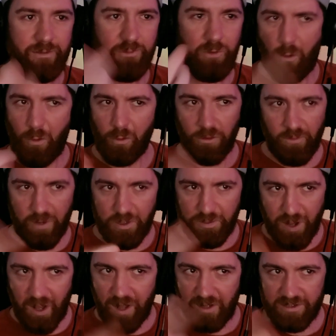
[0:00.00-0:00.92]
all of those
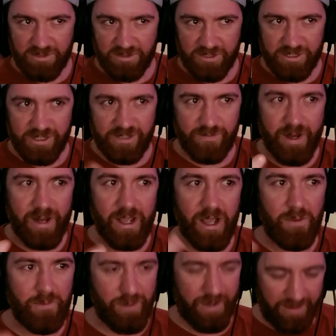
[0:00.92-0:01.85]
particles spinning
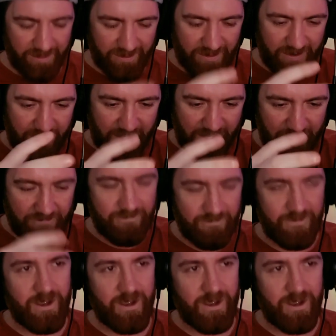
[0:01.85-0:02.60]
up in the